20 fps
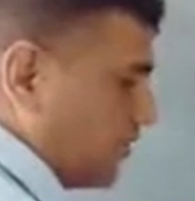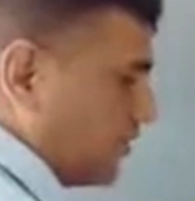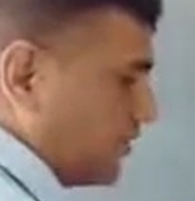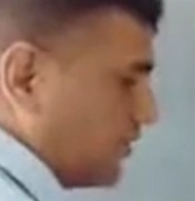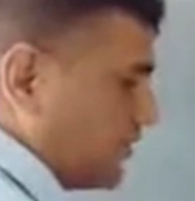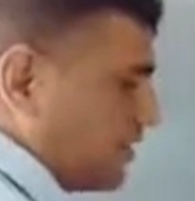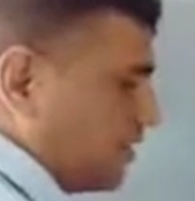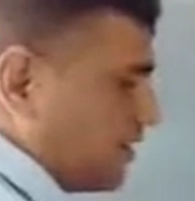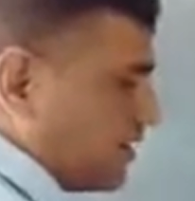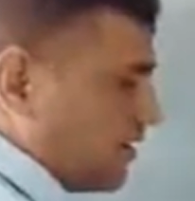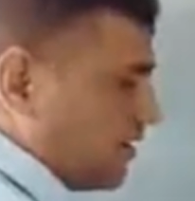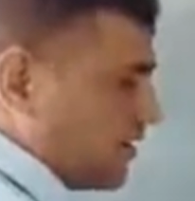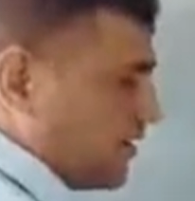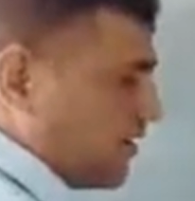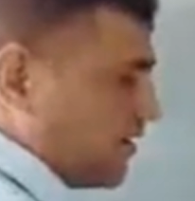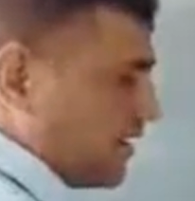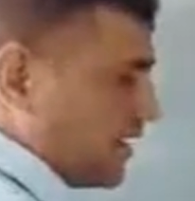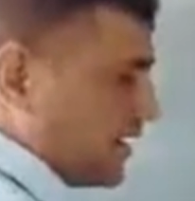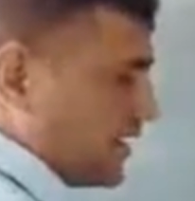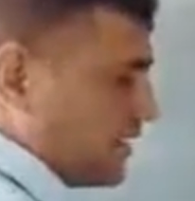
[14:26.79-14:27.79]
we can
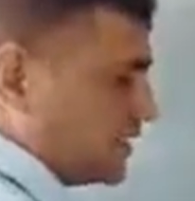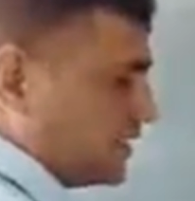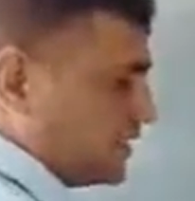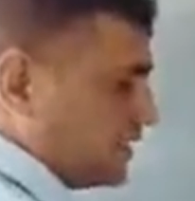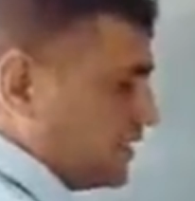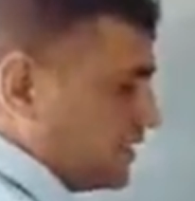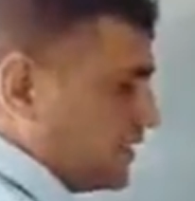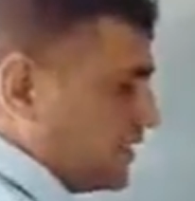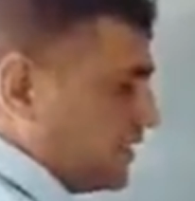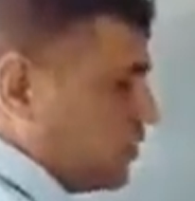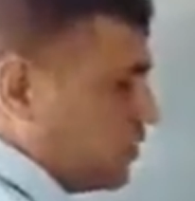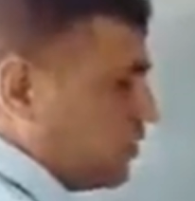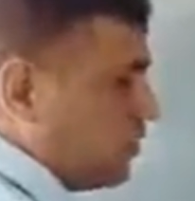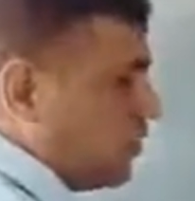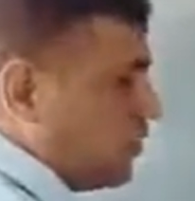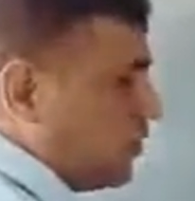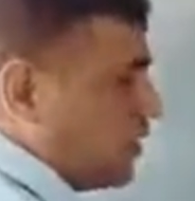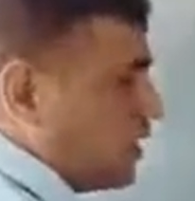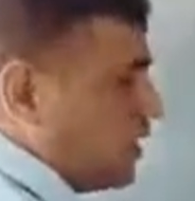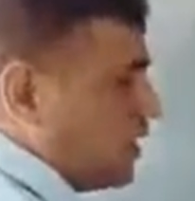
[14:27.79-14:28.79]
call as
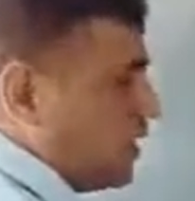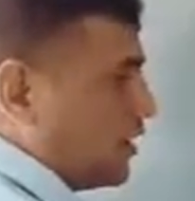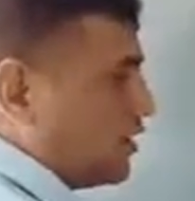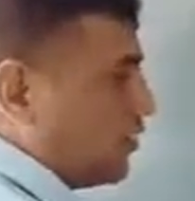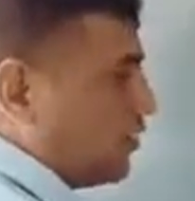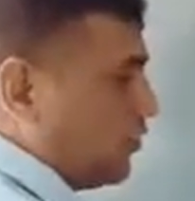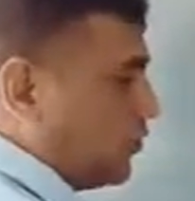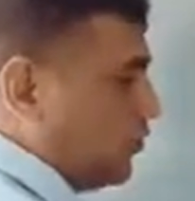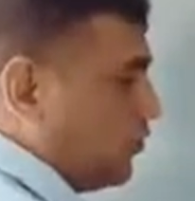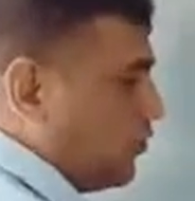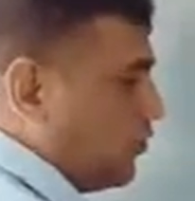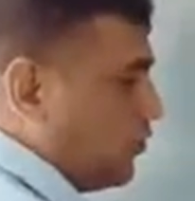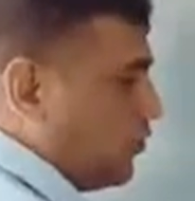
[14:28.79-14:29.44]
0 or O.